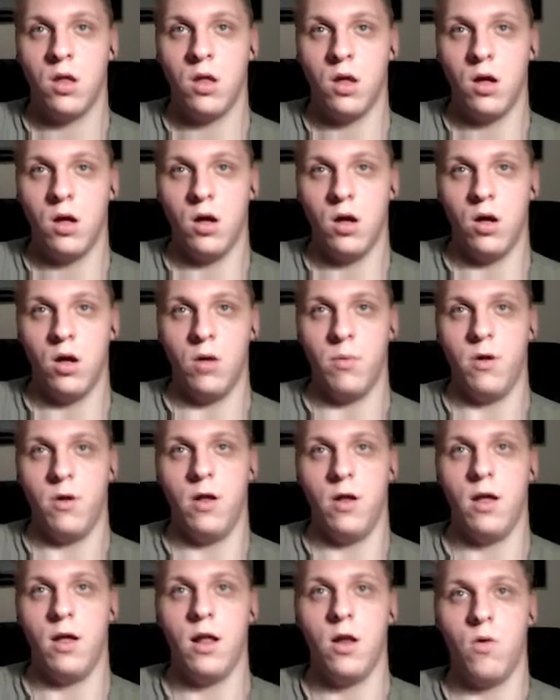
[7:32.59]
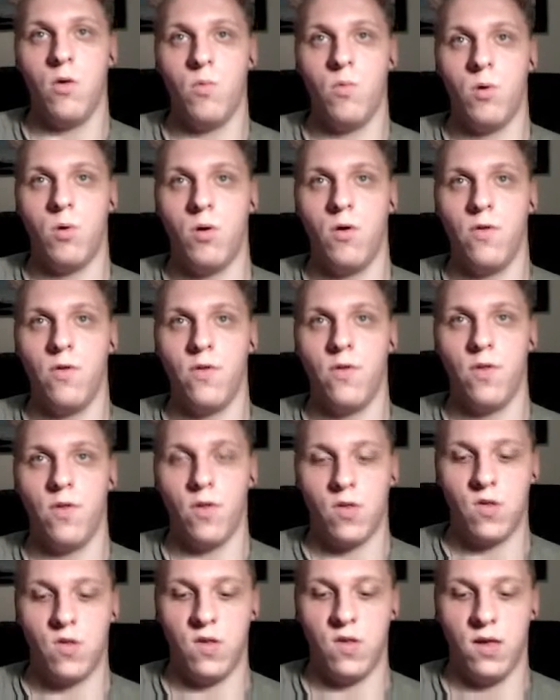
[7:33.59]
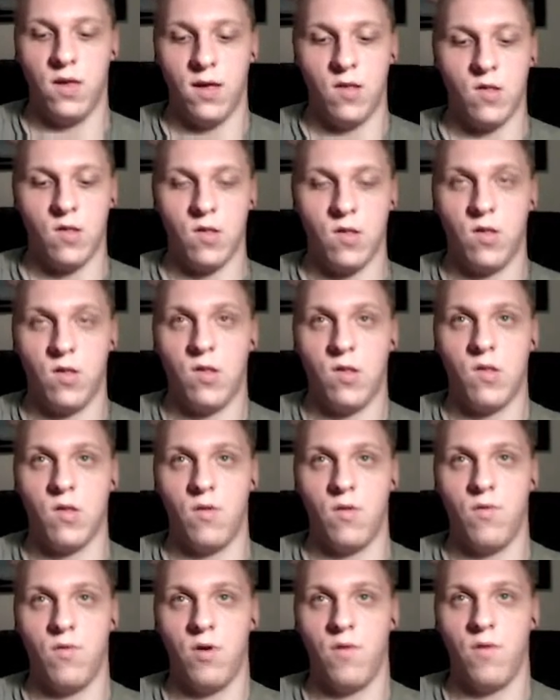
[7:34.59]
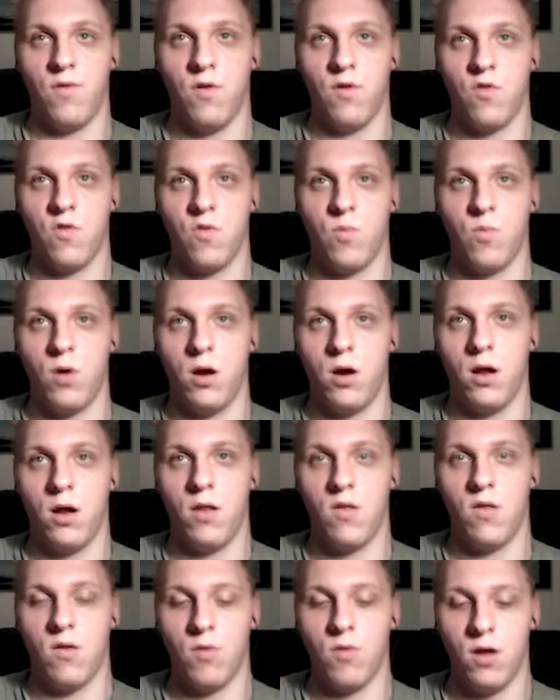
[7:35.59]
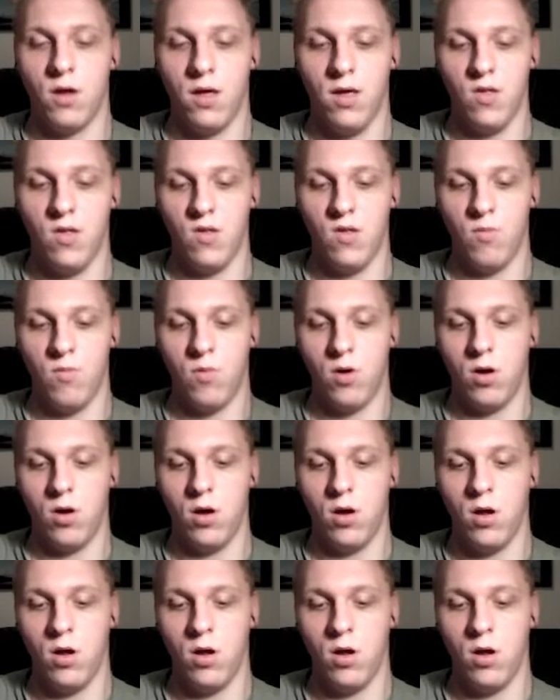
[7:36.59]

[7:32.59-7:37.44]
HelloWorld.cs because it's the very first one and it's a really easy one